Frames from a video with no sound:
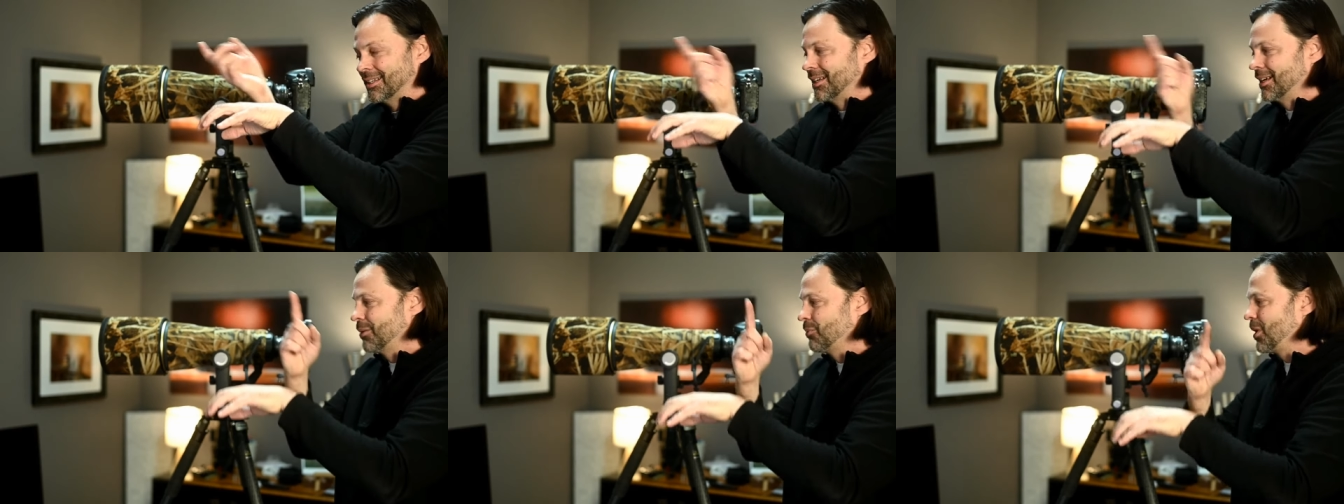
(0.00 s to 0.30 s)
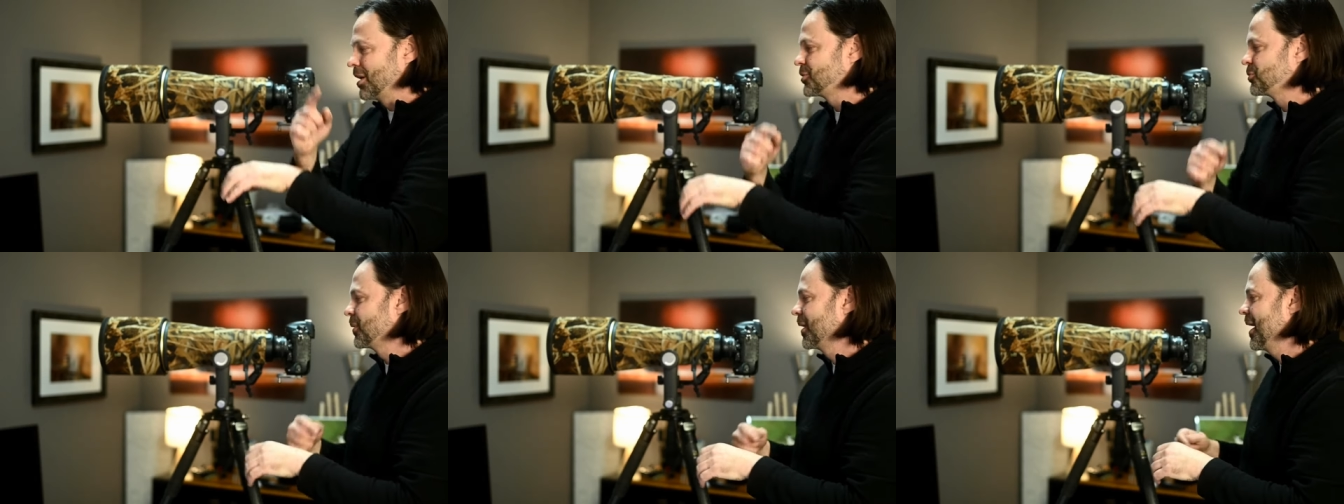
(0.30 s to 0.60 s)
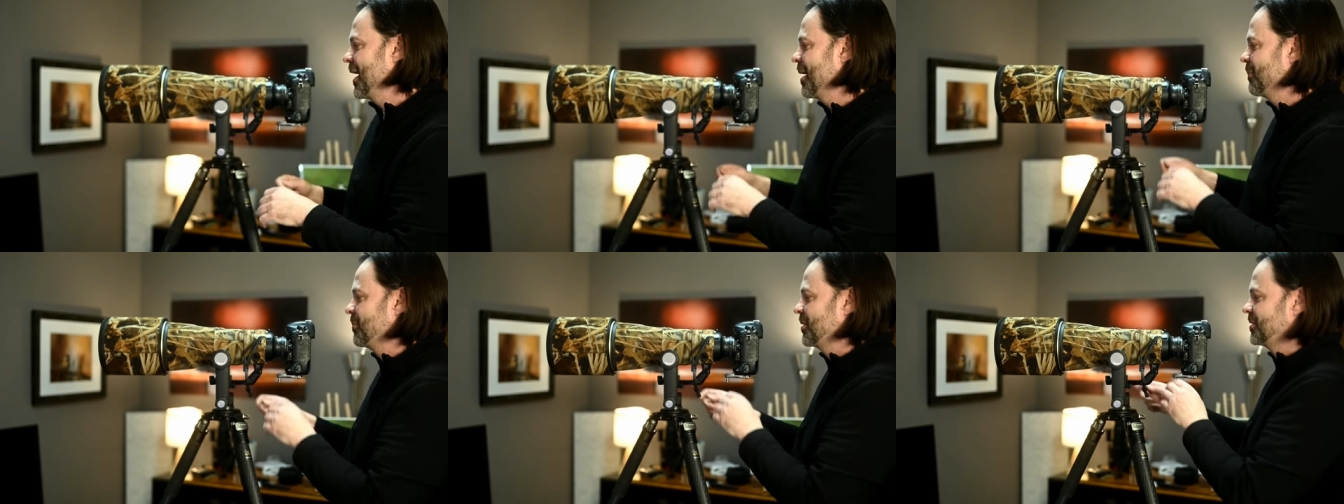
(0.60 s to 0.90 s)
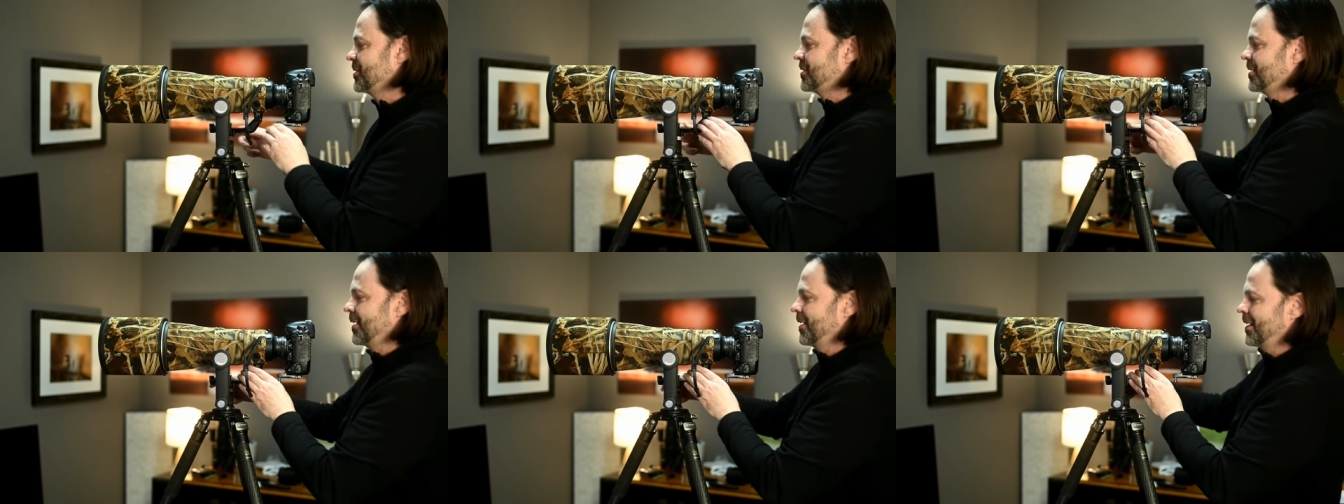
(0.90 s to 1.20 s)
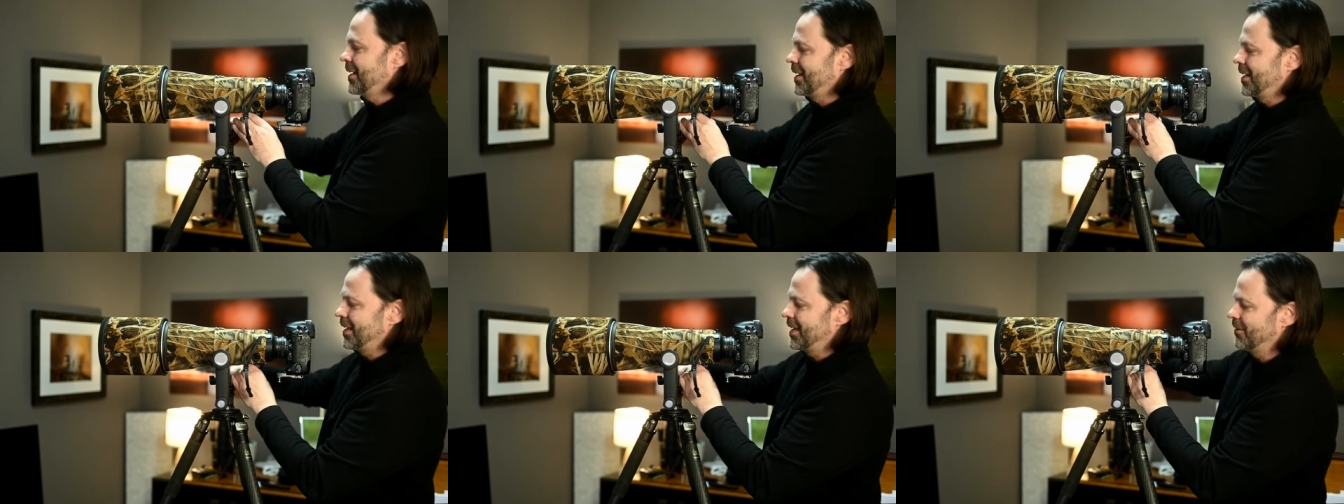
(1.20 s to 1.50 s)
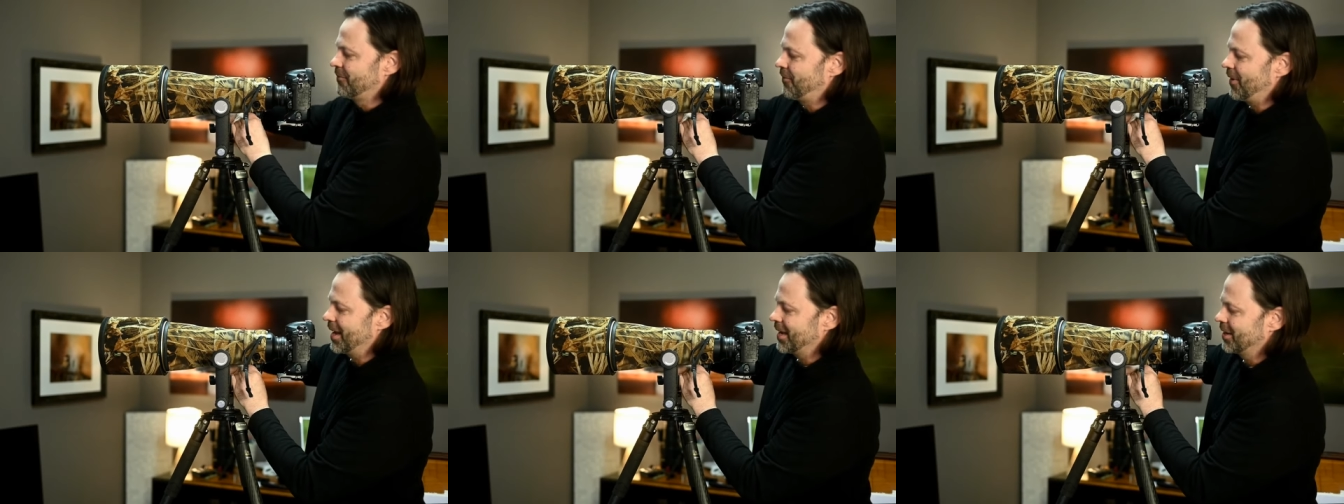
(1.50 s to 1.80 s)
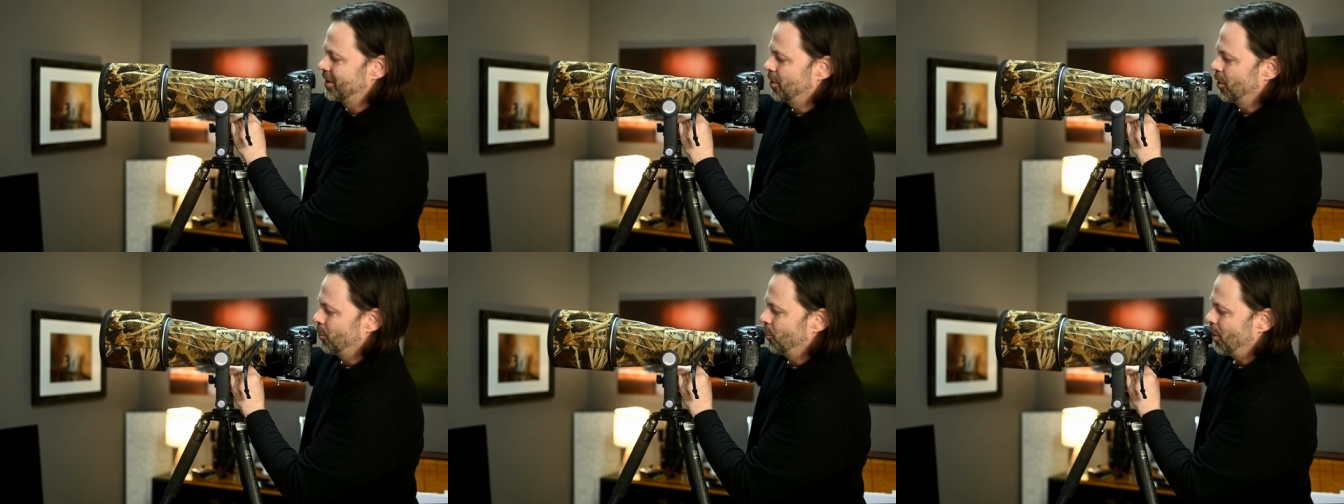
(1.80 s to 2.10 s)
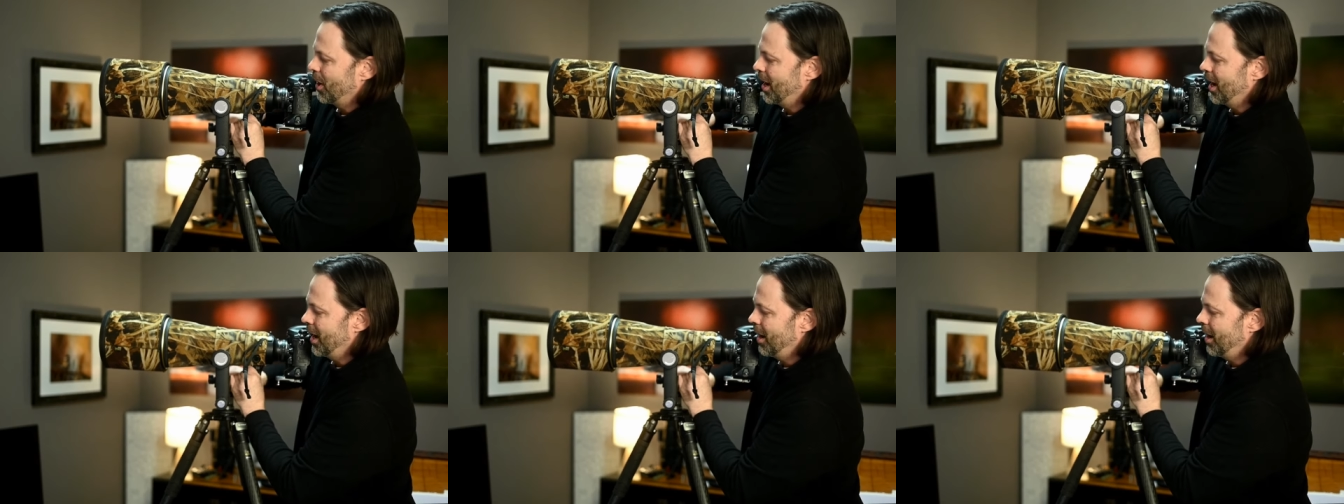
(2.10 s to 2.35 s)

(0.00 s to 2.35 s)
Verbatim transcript: And watch what happens. If I go